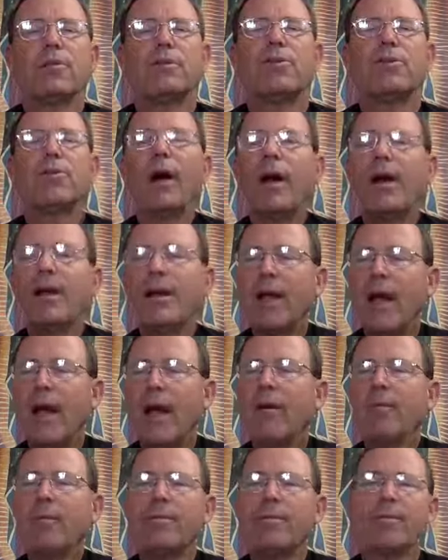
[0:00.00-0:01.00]
So right
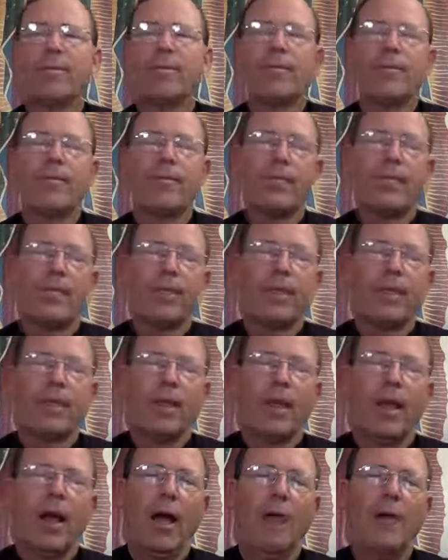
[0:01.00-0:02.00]
now,
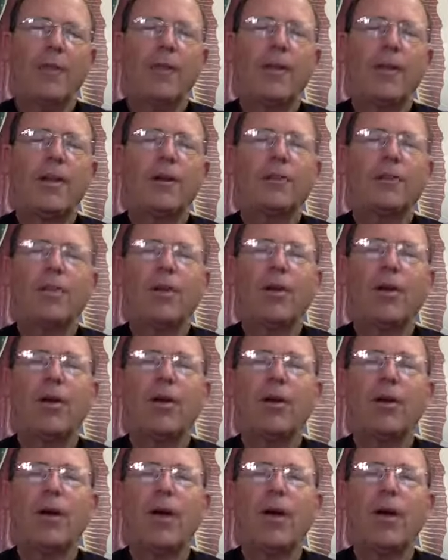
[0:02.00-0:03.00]
I finished my
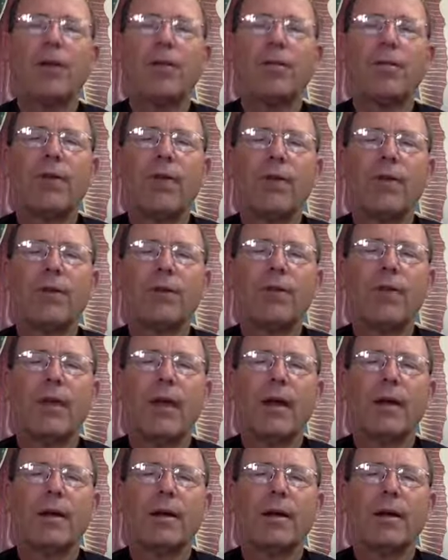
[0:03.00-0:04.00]
holy hour with Father
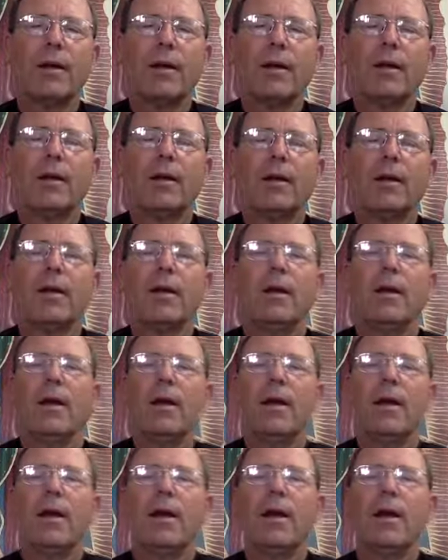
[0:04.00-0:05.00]
Craig,
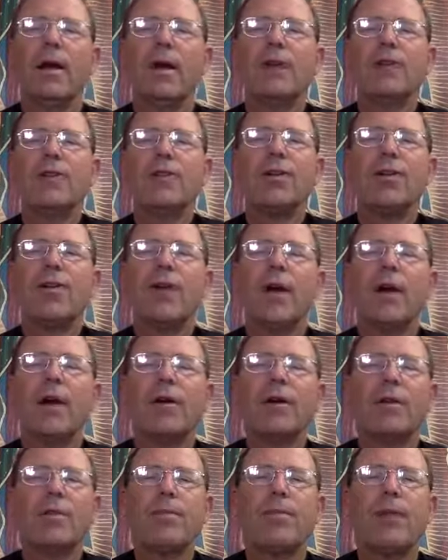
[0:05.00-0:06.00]
and he's going
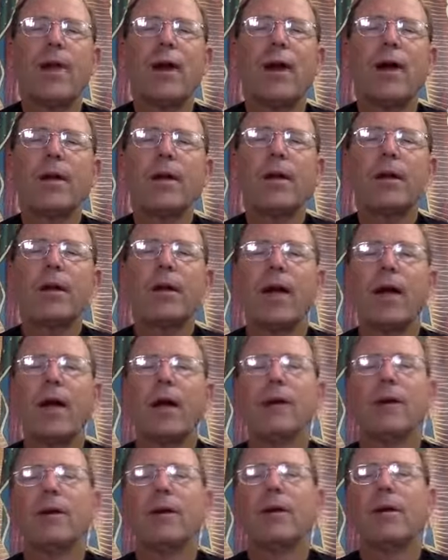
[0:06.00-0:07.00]
out to the parking
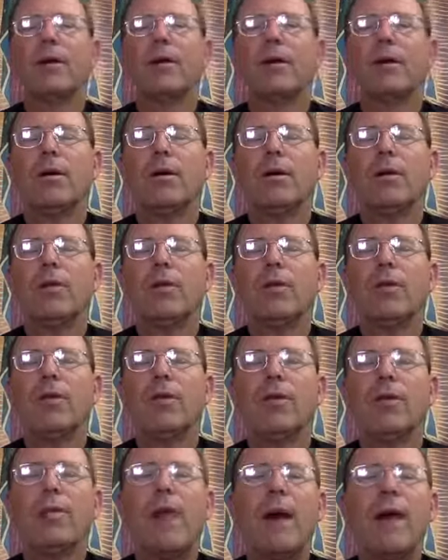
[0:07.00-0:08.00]
lot
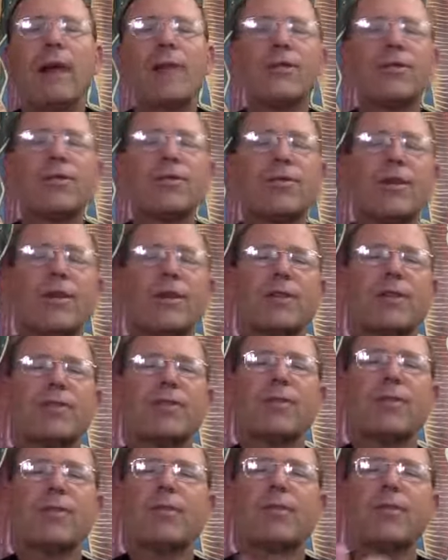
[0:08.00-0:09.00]
with the
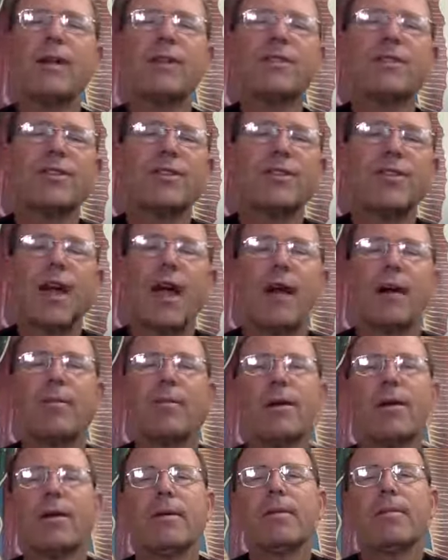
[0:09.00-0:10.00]
monstrance with the Blessed
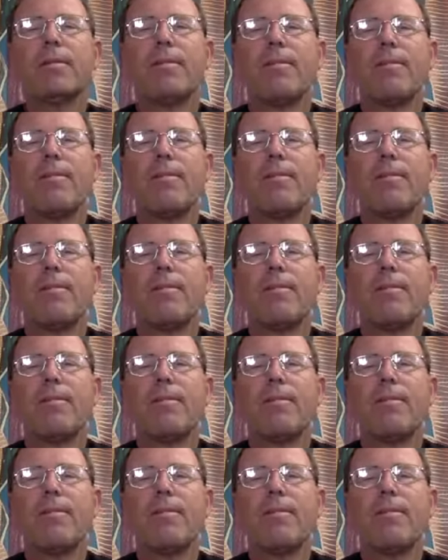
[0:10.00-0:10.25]
Sacrament